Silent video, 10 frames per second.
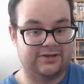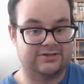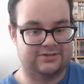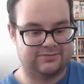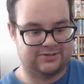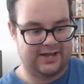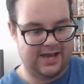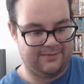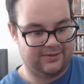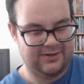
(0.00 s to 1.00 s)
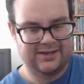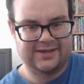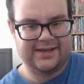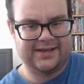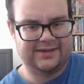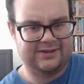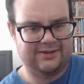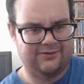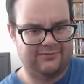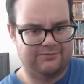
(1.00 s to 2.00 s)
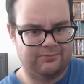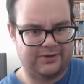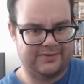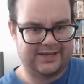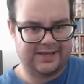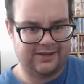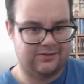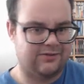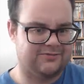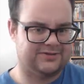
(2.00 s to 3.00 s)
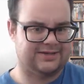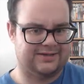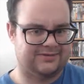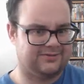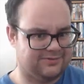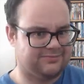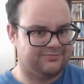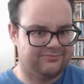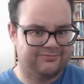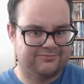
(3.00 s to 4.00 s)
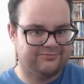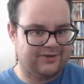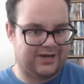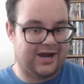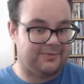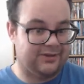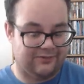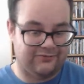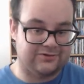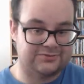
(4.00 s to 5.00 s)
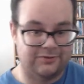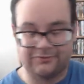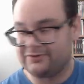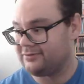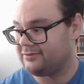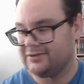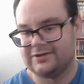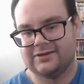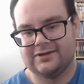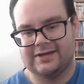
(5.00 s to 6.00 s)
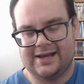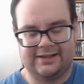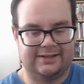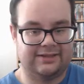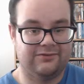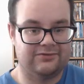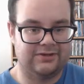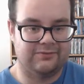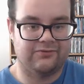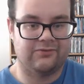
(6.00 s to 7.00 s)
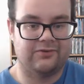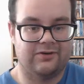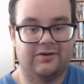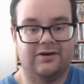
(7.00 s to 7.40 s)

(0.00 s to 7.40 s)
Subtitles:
You just know what's going to happen. And Brinkman getting killed off is like a copy of the first movie. Like you've seen it before.